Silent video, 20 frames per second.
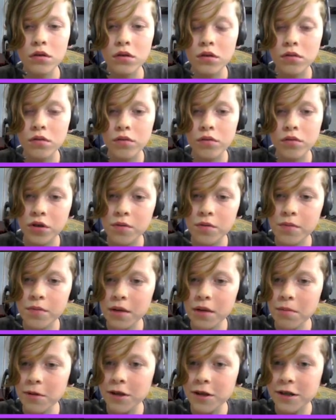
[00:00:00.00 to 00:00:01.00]
Should be
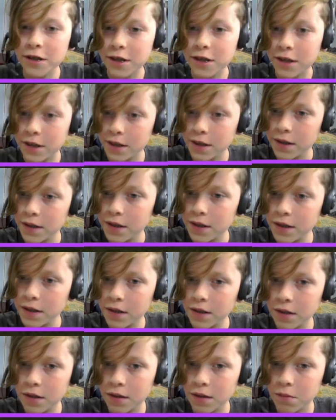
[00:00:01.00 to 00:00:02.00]
able to see.
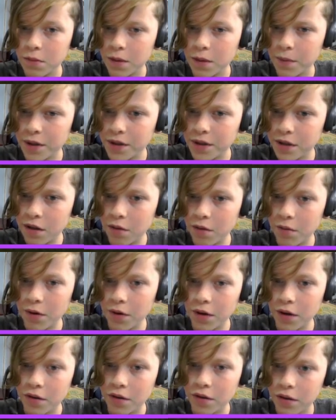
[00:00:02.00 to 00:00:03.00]
Maybe it's that way.
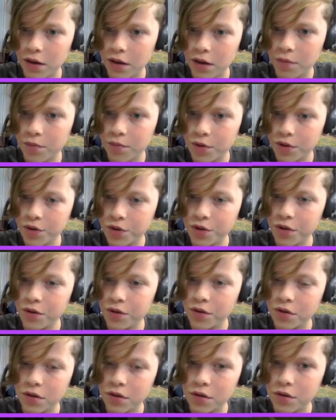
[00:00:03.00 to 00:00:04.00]
Yeah, I'm pretty sure
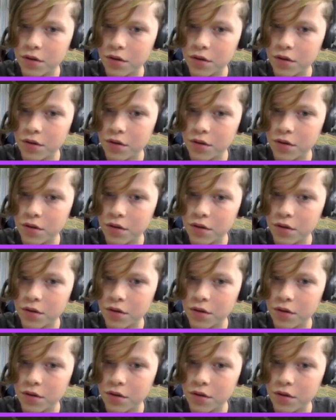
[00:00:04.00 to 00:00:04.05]
it's...